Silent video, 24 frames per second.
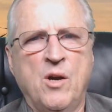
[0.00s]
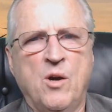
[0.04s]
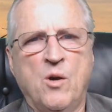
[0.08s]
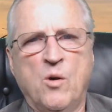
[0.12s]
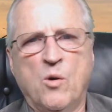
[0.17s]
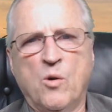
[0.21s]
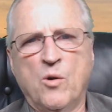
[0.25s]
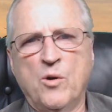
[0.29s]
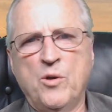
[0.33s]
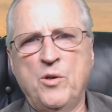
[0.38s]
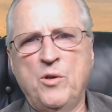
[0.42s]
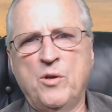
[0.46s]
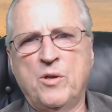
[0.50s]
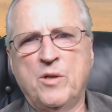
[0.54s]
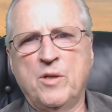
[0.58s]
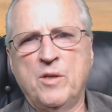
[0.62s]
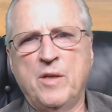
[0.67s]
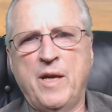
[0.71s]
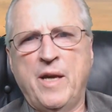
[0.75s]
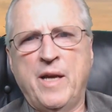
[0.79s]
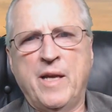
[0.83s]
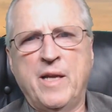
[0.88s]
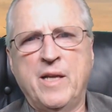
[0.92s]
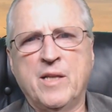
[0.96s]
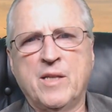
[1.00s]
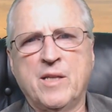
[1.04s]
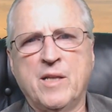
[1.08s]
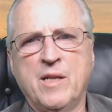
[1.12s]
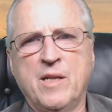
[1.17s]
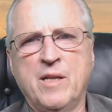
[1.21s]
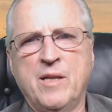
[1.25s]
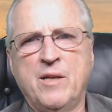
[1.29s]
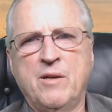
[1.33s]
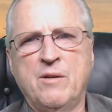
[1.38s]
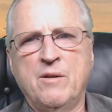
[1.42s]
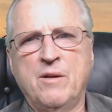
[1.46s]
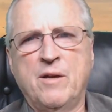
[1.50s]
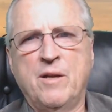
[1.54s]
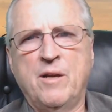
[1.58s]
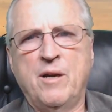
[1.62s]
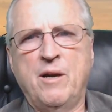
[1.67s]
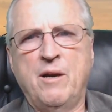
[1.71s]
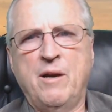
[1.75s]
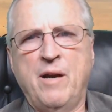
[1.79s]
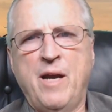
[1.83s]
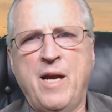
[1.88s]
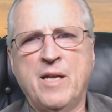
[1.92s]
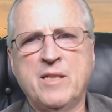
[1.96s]
or you can edit the letter on
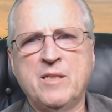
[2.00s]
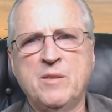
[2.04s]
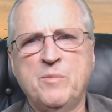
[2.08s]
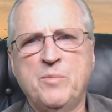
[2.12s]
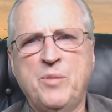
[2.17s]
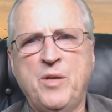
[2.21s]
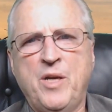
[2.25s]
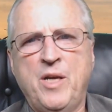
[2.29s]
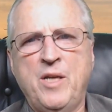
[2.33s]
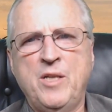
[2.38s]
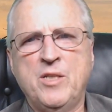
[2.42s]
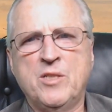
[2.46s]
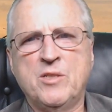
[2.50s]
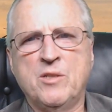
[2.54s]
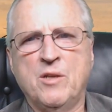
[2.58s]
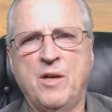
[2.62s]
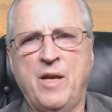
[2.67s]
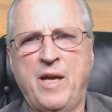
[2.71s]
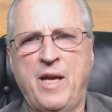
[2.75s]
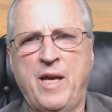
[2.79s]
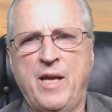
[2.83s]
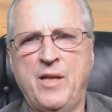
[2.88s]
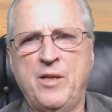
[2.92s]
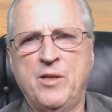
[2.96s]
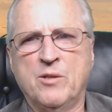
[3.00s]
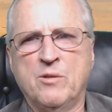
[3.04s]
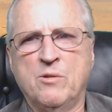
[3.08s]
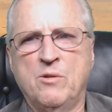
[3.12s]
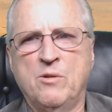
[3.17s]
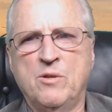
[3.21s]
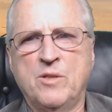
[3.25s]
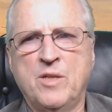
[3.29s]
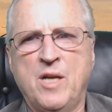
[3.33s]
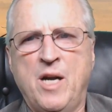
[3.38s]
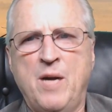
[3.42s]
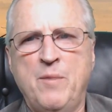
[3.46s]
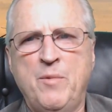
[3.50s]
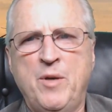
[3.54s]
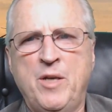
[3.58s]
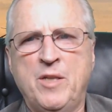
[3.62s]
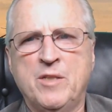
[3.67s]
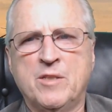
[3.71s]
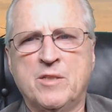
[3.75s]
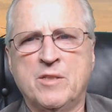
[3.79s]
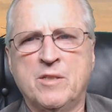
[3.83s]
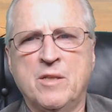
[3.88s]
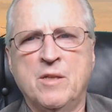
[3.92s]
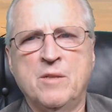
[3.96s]
our action page to add your own
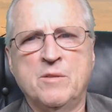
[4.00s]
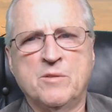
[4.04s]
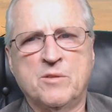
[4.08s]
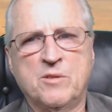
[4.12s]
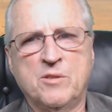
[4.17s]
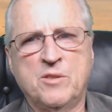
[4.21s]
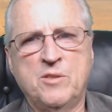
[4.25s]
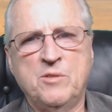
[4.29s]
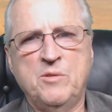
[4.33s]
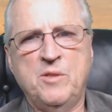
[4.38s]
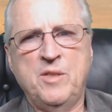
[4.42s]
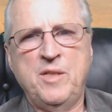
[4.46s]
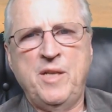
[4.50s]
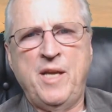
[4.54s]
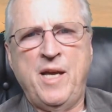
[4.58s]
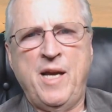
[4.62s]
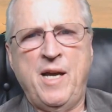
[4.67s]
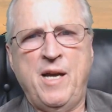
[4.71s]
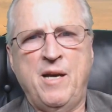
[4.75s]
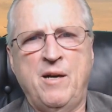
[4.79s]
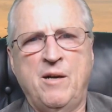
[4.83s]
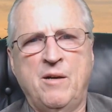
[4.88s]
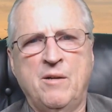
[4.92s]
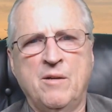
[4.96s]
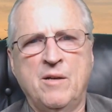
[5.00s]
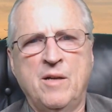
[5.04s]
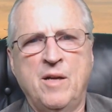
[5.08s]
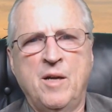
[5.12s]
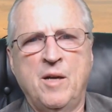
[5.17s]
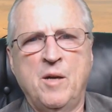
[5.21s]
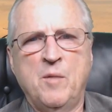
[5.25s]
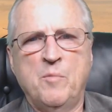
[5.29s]
comments. So do it now.